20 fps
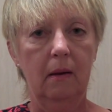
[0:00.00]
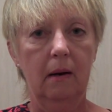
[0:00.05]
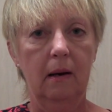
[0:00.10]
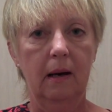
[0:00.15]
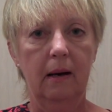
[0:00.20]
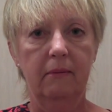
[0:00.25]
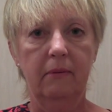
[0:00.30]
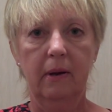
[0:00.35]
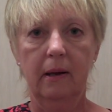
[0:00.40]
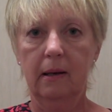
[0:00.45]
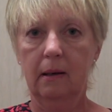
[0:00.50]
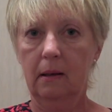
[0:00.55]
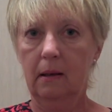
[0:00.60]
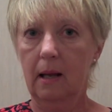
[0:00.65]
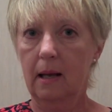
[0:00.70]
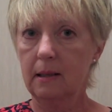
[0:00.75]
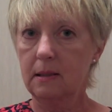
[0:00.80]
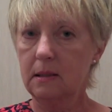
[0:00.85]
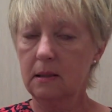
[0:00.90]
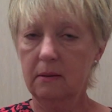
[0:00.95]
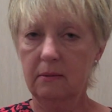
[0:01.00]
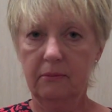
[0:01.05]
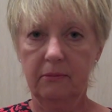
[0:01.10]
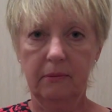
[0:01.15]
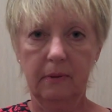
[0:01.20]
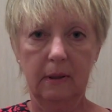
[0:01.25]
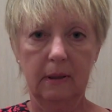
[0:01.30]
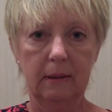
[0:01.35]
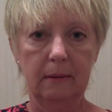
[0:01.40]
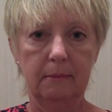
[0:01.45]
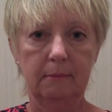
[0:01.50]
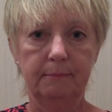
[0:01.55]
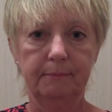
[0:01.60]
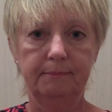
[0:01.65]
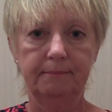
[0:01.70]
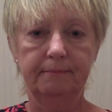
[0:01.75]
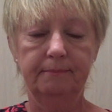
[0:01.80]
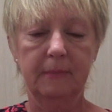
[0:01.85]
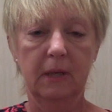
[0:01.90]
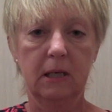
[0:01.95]
I've had lots of um,
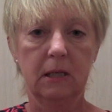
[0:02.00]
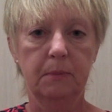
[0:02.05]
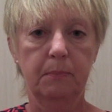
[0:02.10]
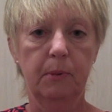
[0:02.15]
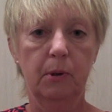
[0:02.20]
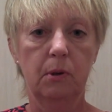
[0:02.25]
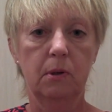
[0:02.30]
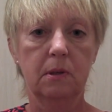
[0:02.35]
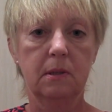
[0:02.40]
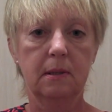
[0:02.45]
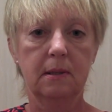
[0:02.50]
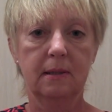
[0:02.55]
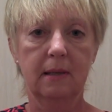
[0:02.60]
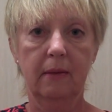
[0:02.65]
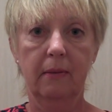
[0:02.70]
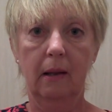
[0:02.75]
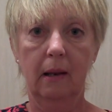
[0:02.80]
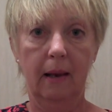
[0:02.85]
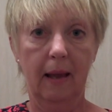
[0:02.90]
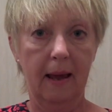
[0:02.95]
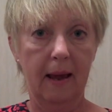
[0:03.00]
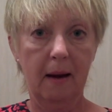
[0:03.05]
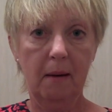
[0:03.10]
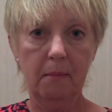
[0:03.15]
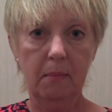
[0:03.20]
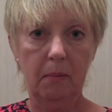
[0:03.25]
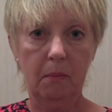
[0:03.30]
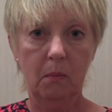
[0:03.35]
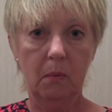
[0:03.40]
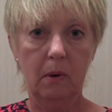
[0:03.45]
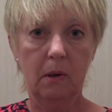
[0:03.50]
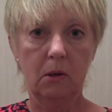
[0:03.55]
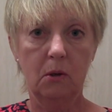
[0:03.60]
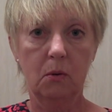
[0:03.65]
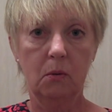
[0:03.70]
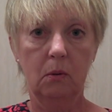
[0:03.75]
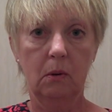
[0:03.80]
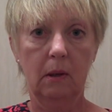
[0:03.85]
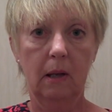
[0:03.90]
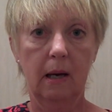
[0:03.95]
experiences in the lab. We
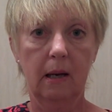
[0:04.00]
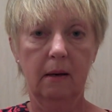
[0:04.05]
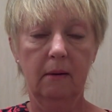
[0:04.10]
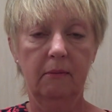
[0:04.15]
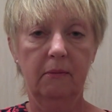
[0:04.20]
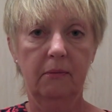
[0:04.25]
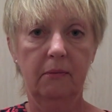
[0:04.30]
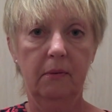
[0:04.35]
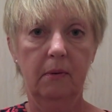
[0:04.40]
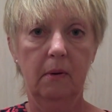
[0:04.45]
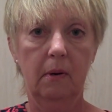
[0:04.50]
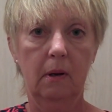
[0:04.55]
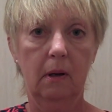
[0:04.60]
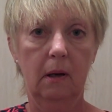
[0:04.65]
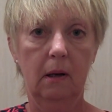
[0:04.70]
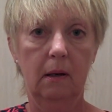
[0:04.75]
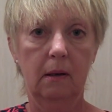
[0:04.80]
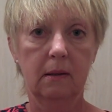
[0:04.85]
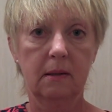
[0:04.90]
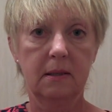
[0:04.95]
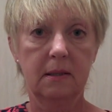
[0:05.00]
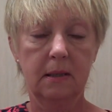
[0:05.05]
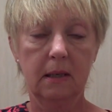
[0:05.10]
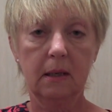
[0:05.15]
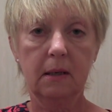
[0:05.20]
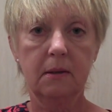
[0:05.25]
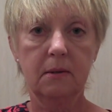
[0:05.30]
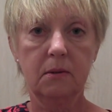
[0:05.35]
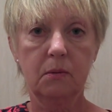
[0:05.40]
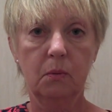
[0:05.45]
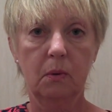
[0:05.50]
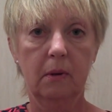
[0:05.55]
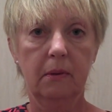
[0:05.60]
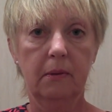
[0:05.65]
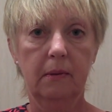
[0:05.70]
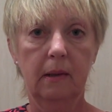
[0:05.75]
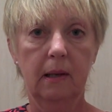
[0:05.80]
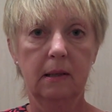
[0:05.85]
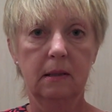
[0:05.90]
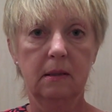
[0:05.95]
do a lot of uh, sticks with
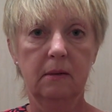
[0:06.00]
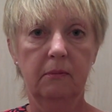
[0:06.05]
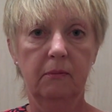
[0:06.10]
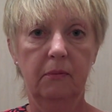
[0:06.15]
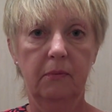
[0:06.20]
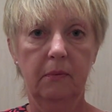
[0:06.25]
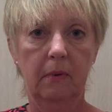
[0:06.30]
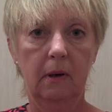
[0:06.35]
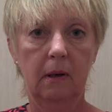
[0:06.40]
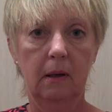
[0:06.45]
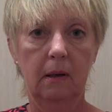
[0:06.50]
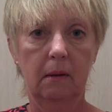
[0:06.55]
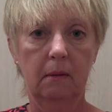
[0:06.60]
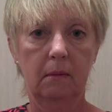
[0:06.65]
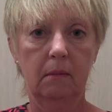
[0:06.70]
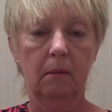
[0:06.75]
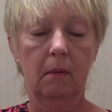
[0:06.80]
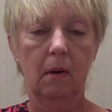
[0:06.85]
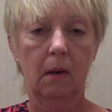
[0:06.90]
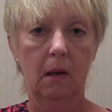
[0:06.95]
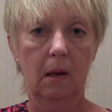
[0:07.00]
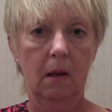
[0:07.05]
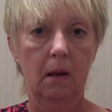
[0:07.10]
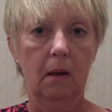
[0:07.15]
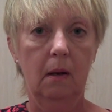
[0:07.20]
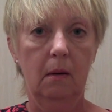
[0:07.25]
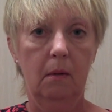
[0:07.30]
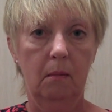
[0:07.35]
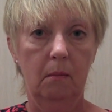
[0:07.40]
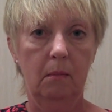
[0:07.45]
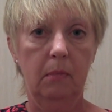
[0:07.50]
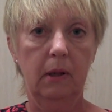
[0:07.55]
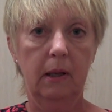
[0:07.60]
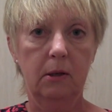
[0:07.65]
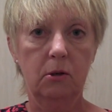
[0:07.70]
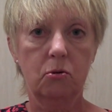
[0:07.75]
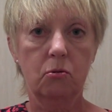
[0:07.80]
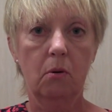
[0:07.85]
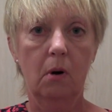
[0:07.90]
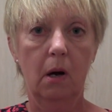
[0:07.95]
lots of uh,
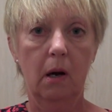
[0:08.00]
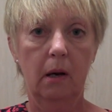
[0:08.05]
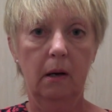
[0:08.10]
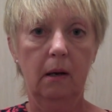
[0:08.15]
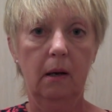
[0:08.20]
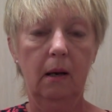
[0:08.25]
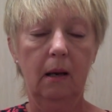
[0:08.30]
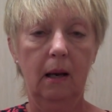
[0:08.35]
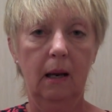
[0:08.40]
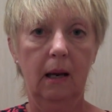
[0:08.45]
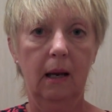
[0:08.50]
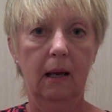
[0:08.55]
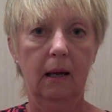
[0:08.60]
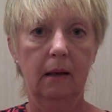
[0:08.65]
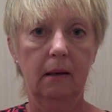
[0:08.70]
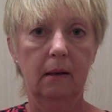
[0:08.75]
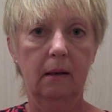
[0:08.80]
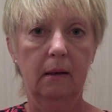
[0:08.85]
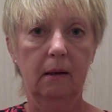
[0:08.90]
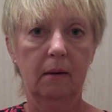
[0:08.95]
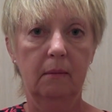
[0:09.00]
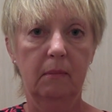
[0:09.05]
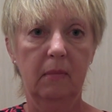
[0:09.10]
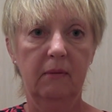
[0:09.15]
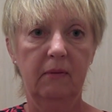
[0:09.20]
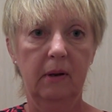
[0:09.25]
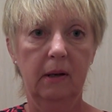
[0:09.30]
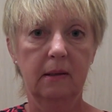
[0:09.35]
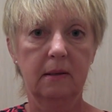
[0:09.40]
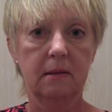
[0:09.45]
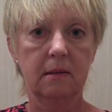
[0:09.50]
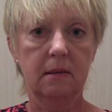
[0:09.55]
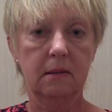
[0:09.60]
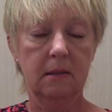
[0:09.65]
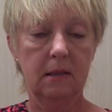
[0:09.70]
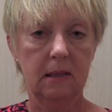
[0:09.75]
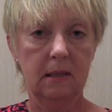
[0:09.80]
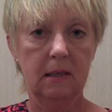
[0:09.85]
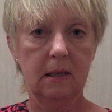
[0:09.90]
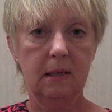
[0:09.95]
blood drawn, and um, I've had
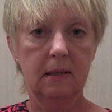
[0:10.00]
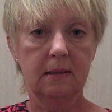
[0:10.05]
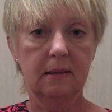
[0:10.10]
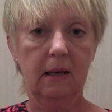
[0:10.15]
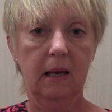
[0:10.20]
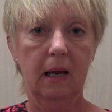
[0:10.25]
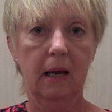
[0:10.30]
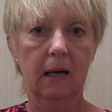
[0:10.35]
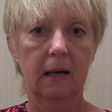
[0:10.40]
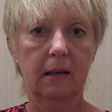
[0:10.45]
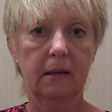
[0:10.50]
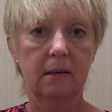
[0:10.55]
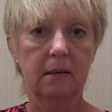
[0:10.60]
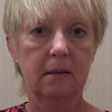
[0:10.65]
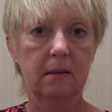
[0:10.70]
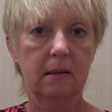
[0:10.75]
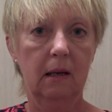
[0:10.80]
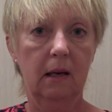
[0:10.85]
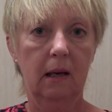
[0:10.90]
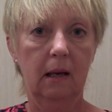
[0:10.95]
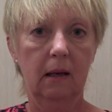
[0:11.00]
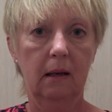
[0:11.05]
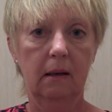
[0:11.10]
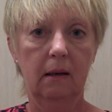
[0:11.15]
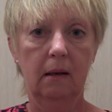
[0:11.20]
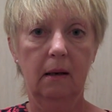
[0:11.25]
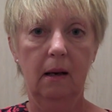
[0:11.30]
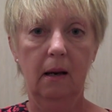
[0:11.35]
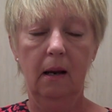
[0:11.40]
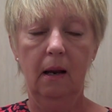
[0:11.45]
CT scans, and